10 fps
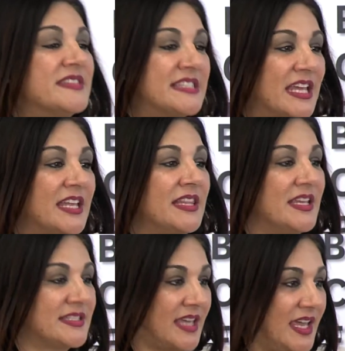seen in
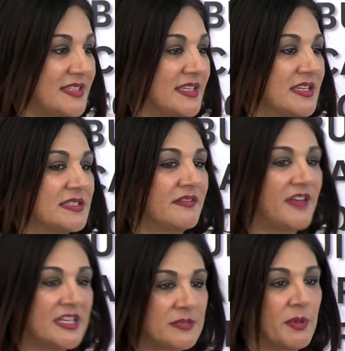these cases,
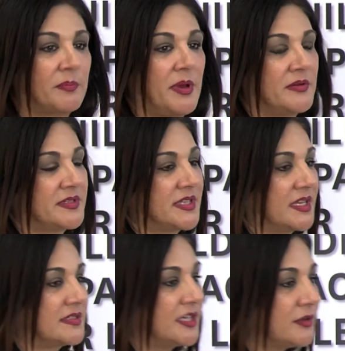Facebook
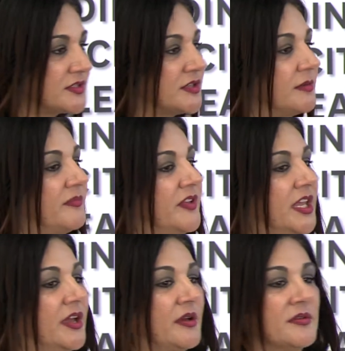postings, YouTube
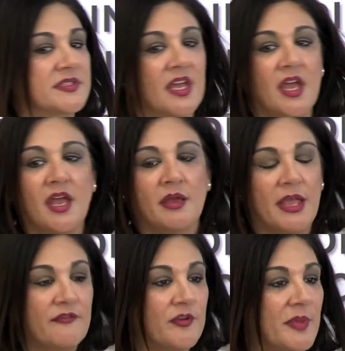videos,
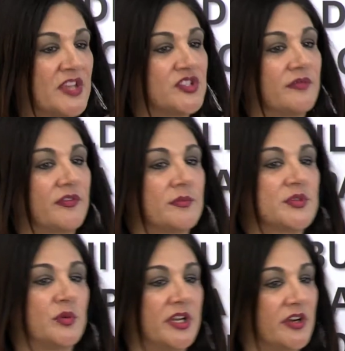information from
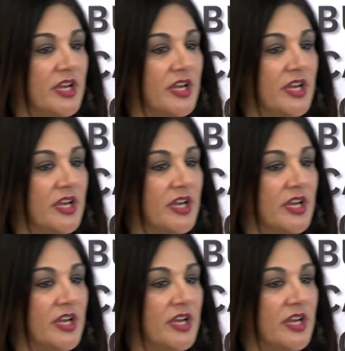Twitter,